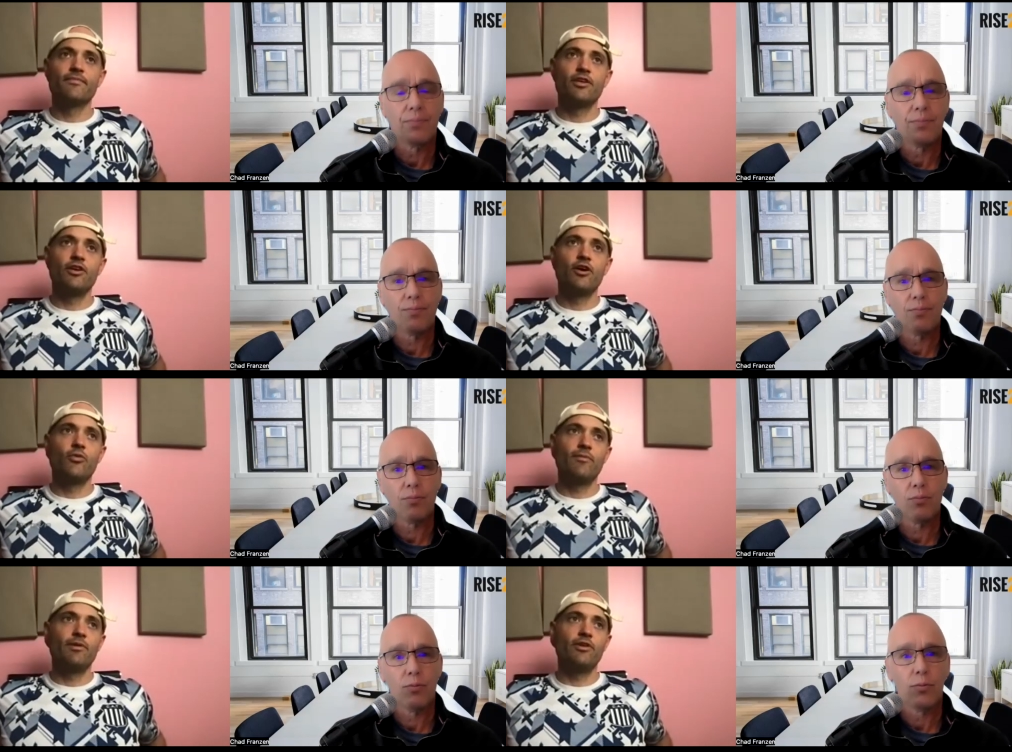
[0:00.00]
Speaker 1: you know we
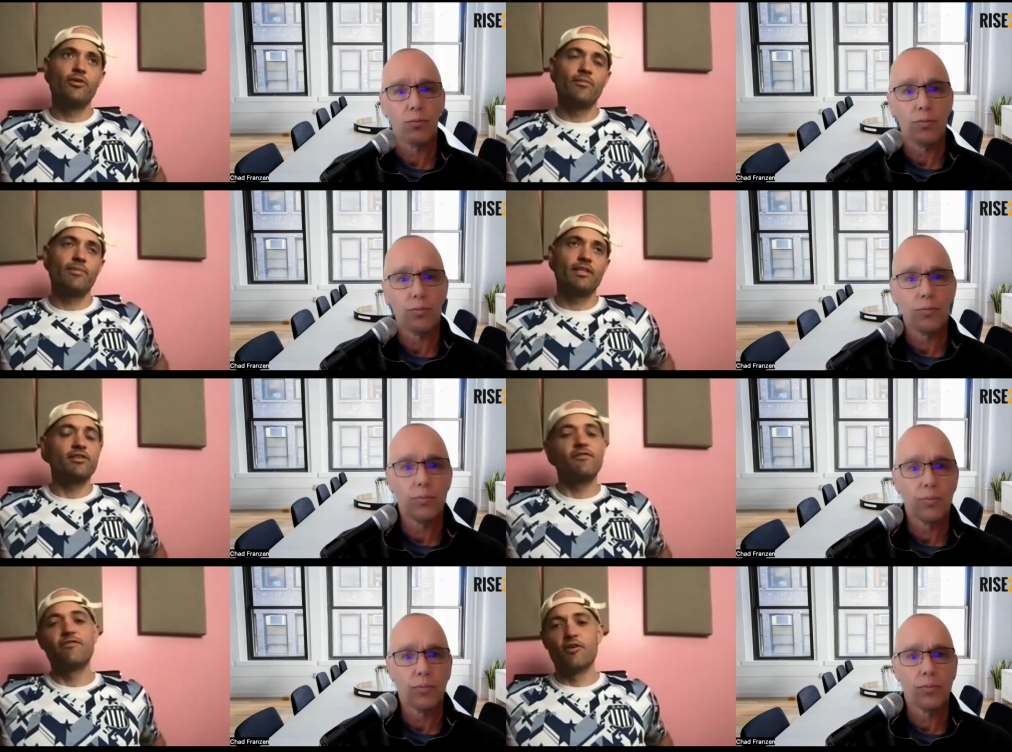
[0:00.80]
had been doing
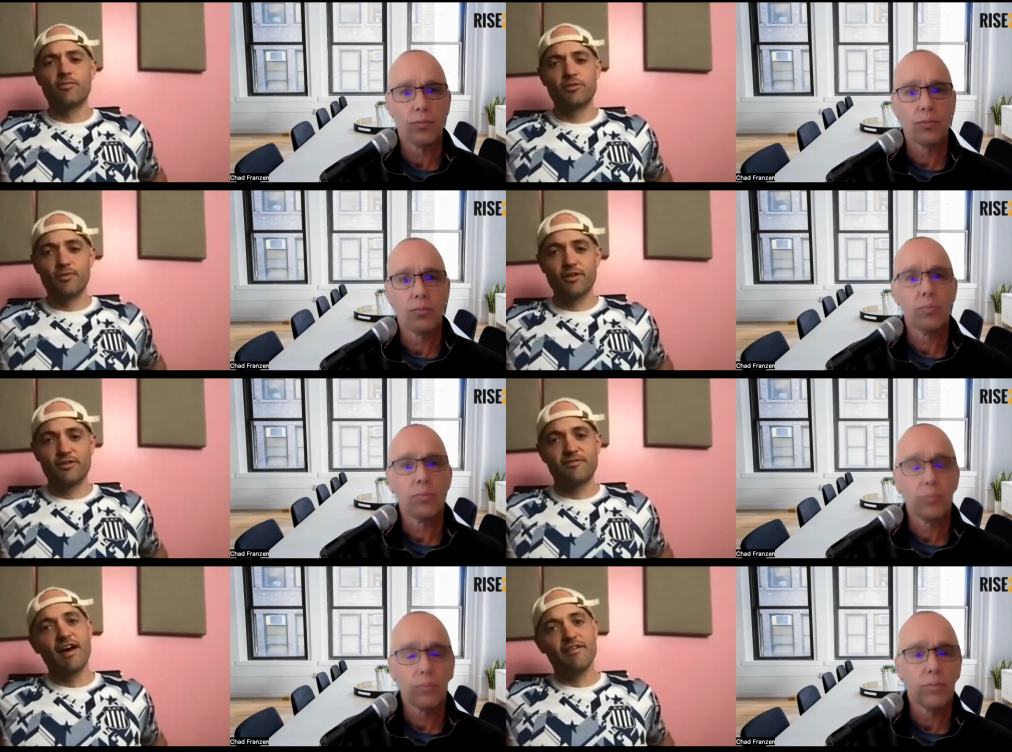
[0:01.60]
basically farmers
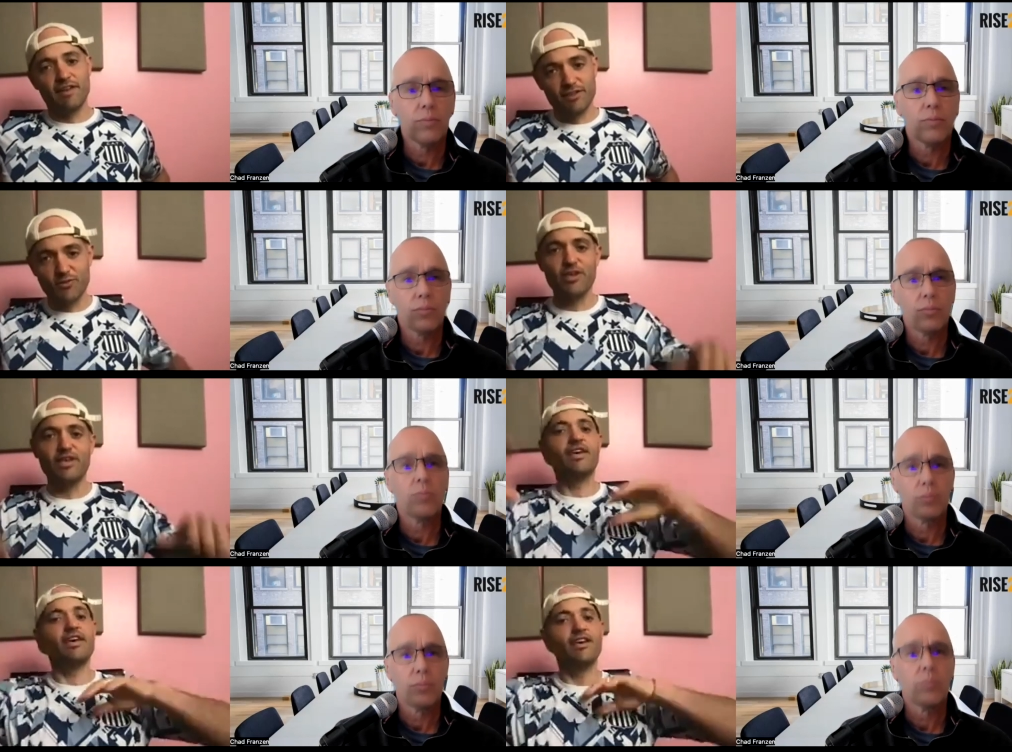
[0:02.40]
markets five days a
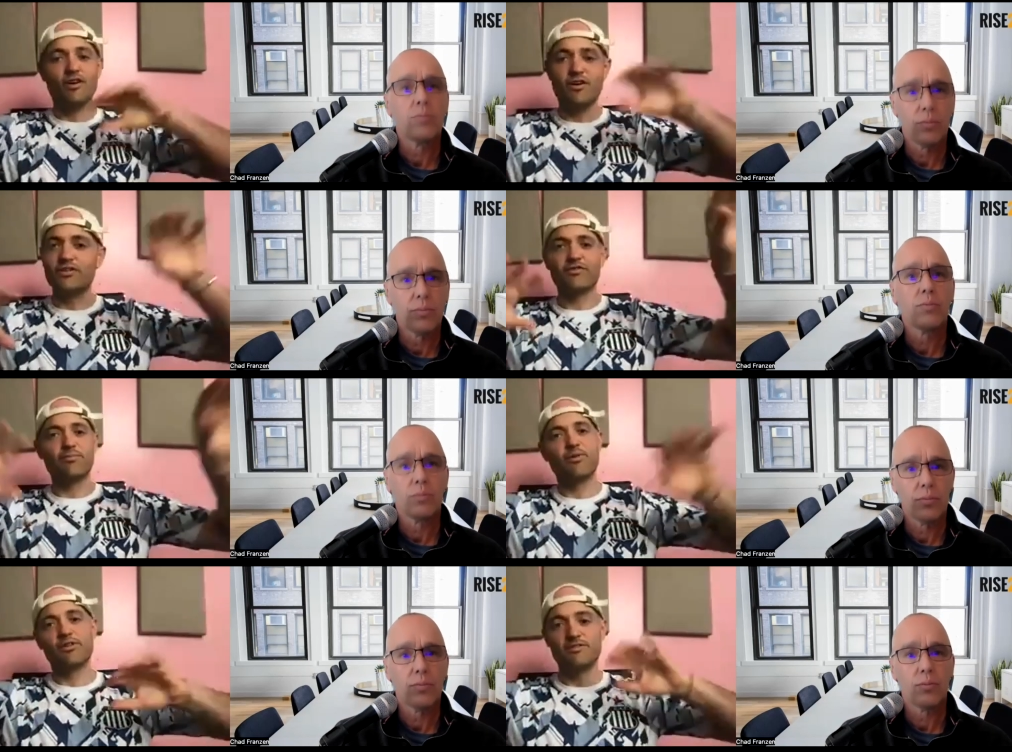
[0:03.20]
week hitting all different
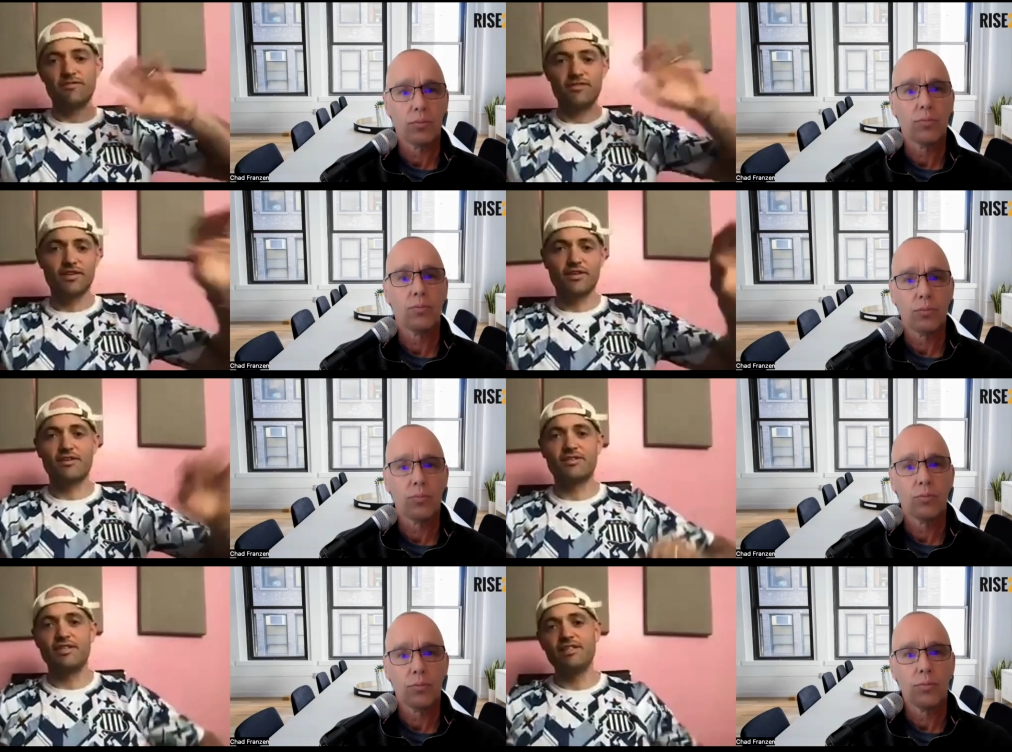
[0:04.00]
parts of
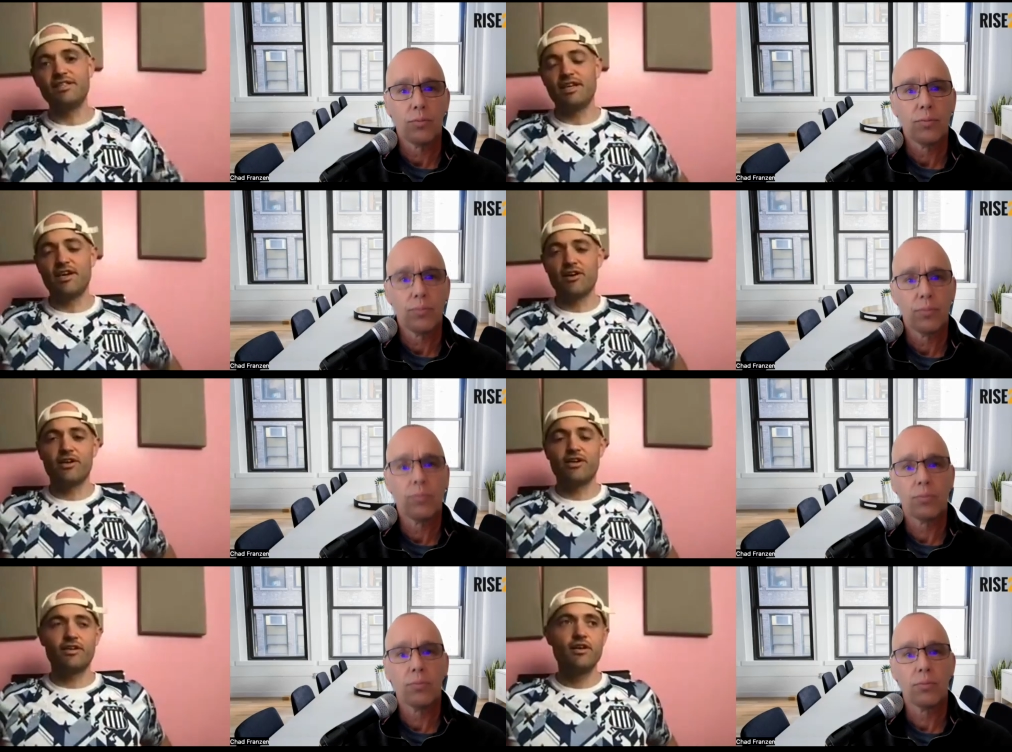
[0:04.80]
the dc
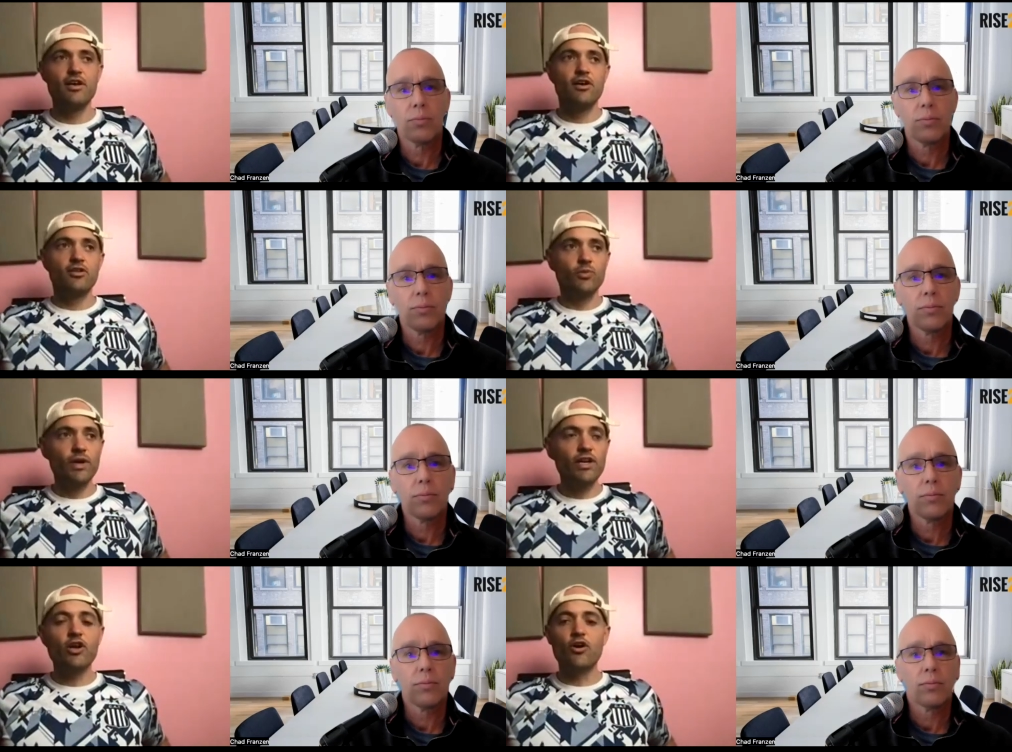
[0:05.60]
area so we had
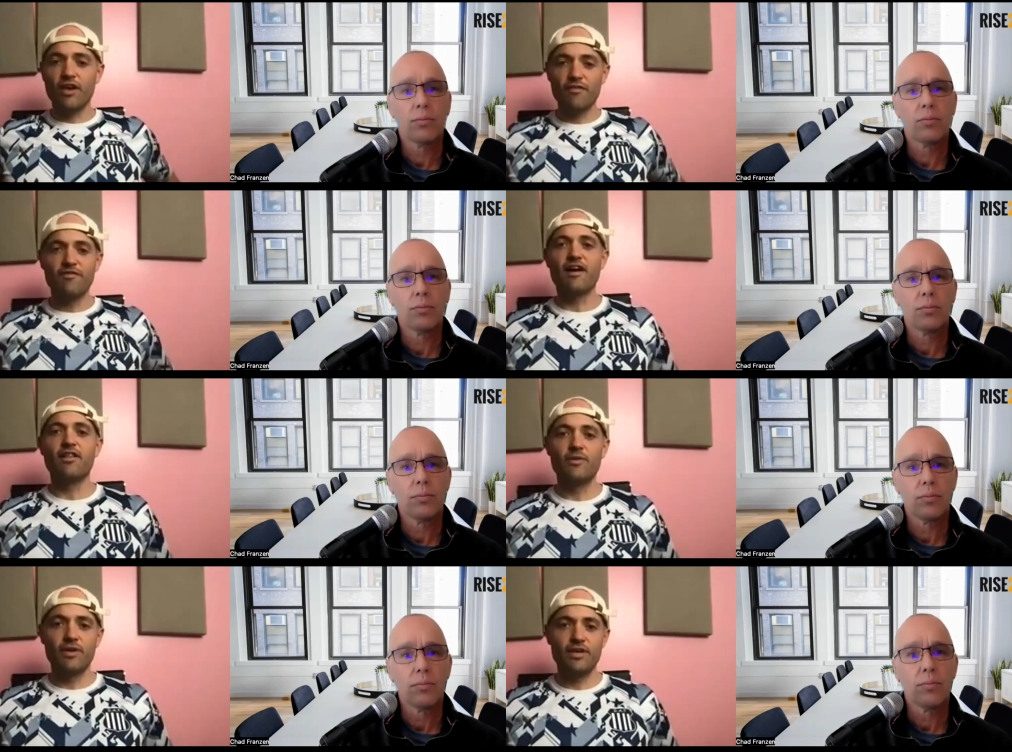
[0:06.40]
an okay
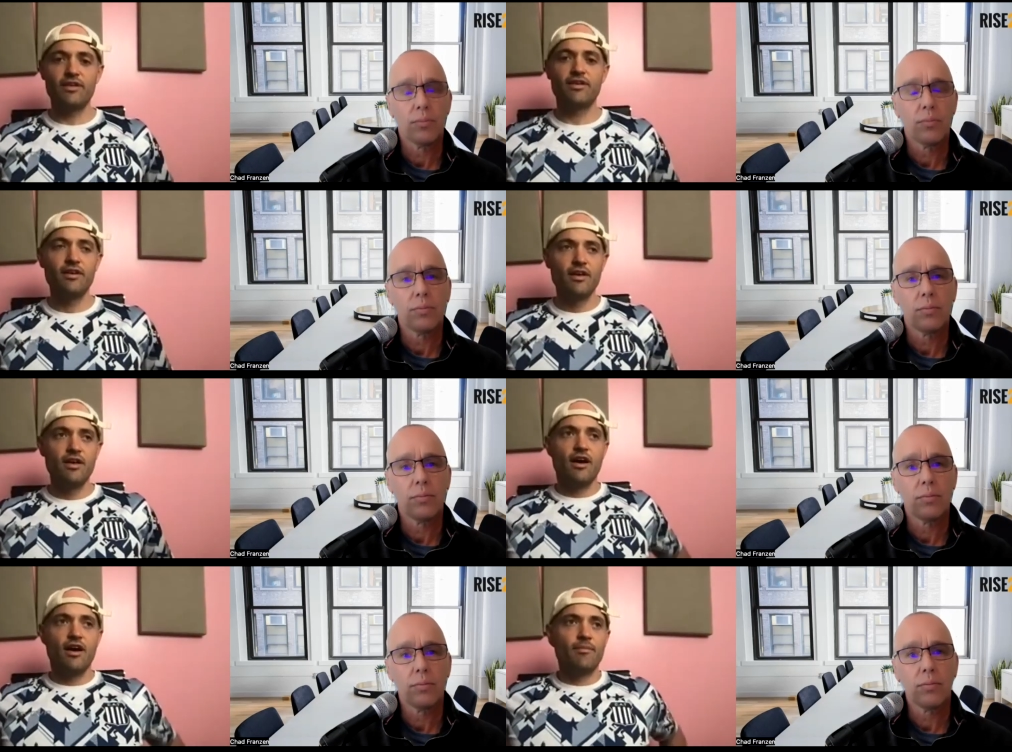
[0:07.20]
following
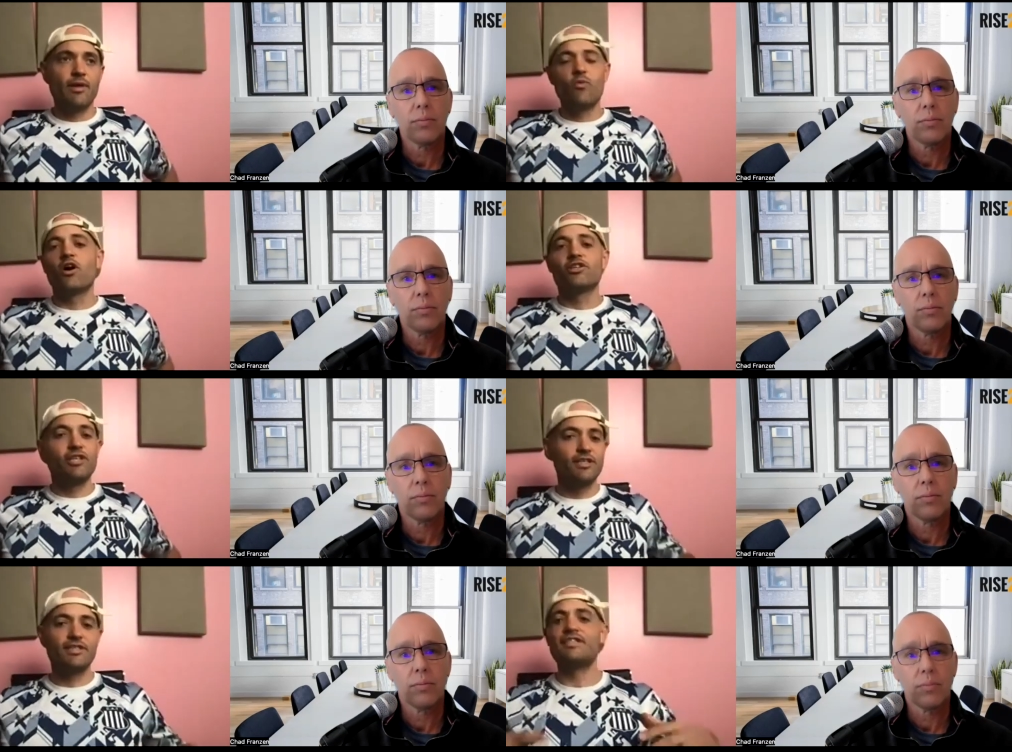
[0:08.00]
um, like
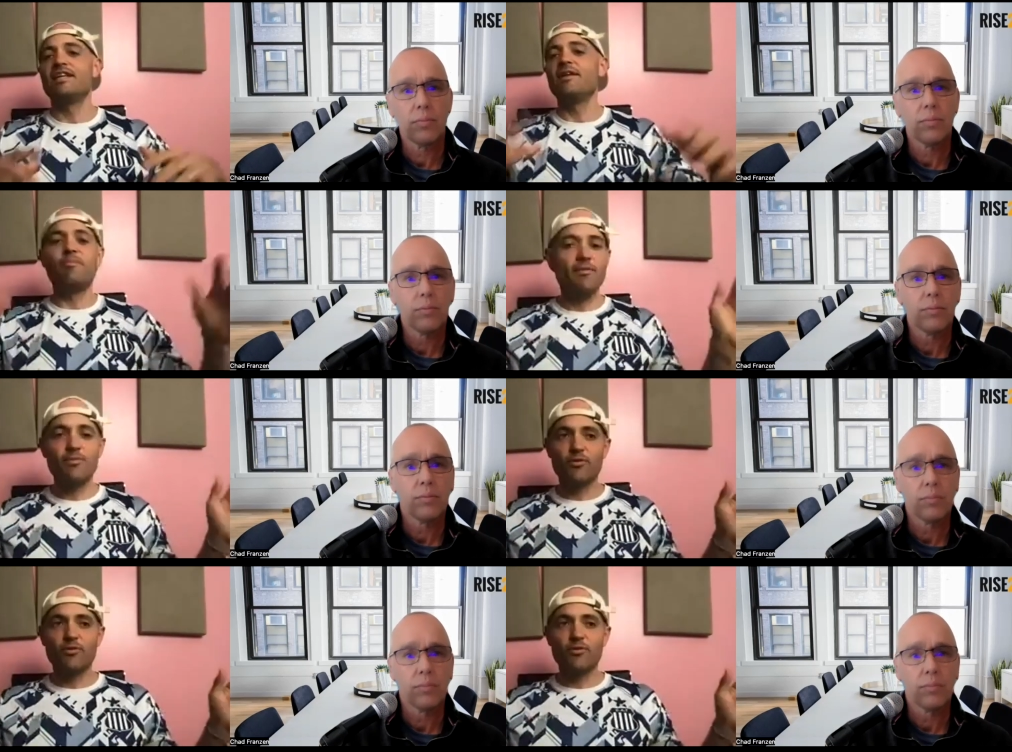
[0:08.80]
washington city paper